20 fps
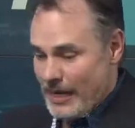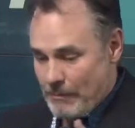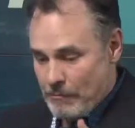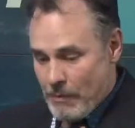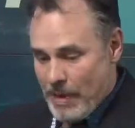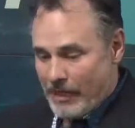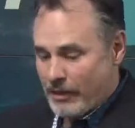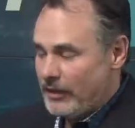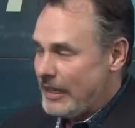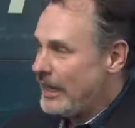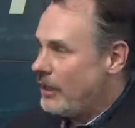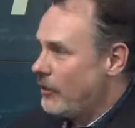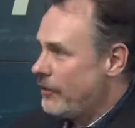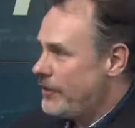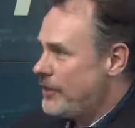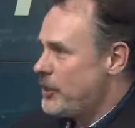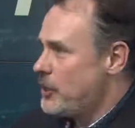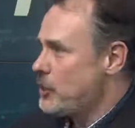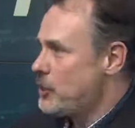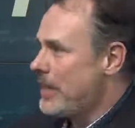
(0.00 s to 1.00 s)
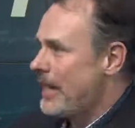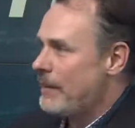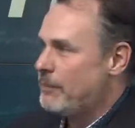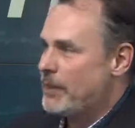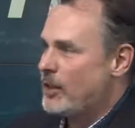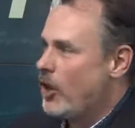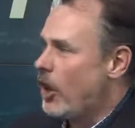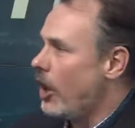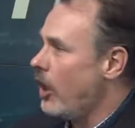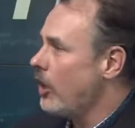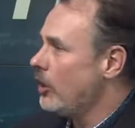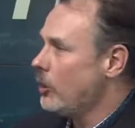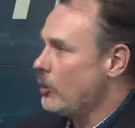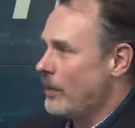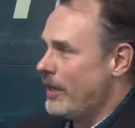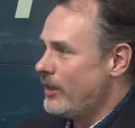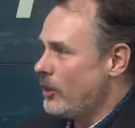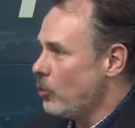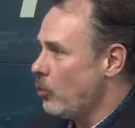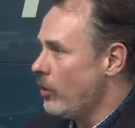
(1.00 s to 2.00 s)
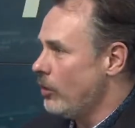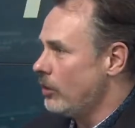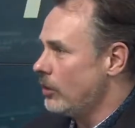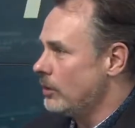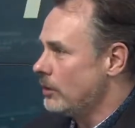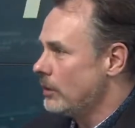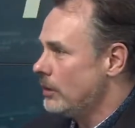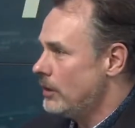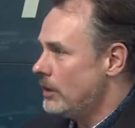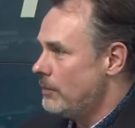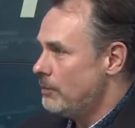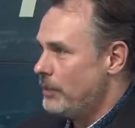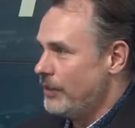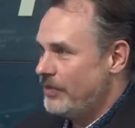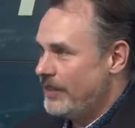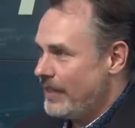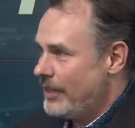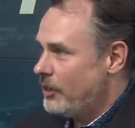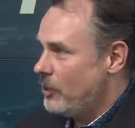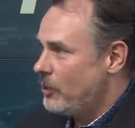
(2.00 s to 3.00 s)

Mental health issues happen all around the world, but they